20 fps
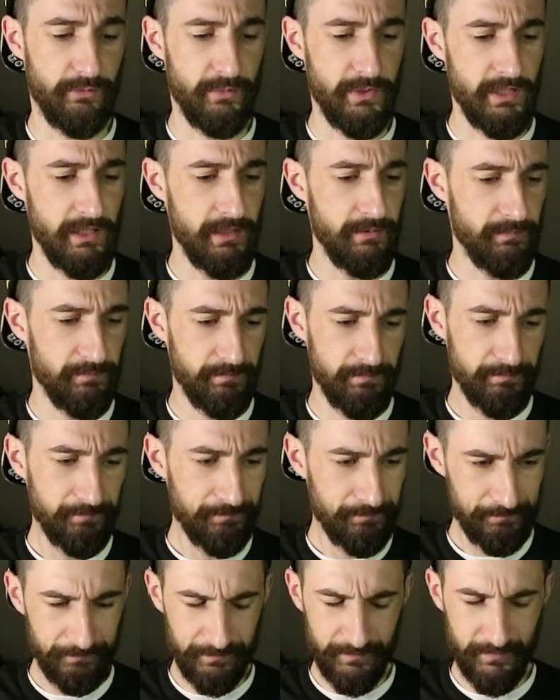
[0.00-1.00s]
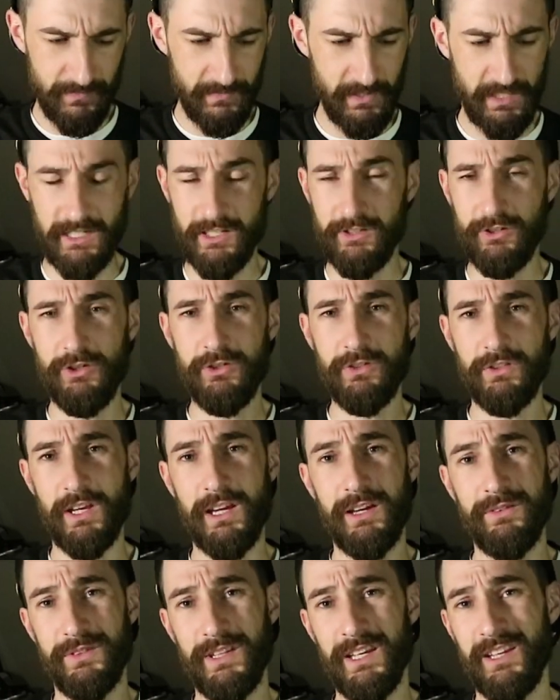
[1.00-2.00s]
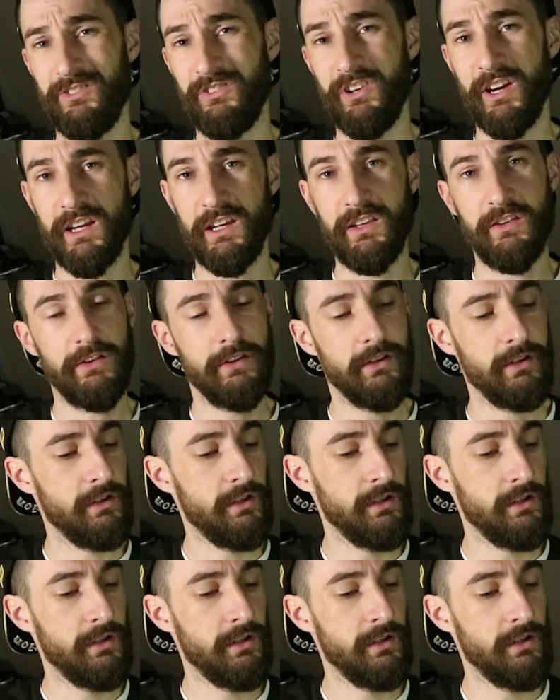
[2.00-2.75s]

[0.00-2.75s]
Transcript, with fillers: me, and I don't have that jacket.